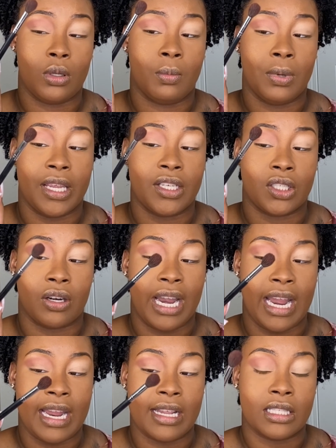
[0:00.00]
you place your
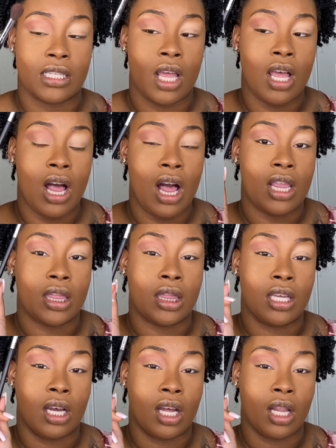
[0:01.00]
hands.
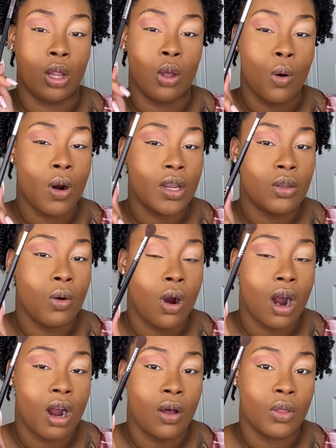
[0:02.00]
The lower you
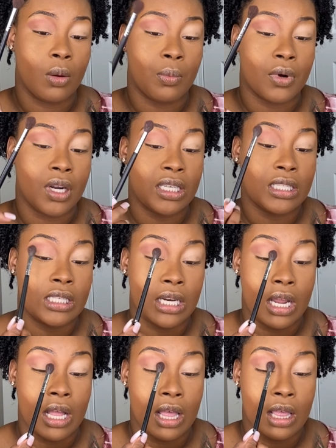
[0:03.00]
are on the brush,
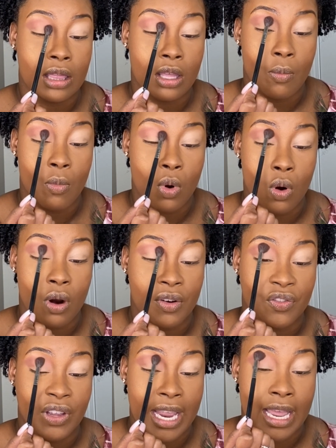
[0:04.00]
the
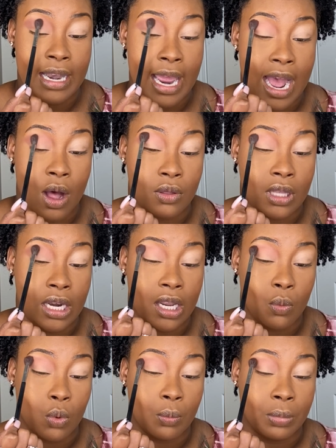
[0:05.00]
more fanned out that
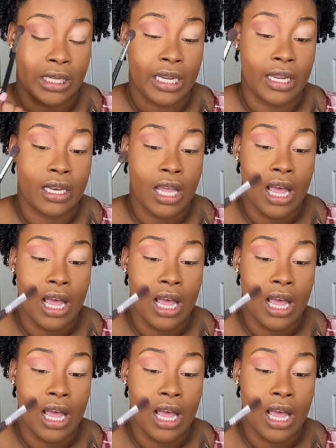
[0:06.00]
it will blend.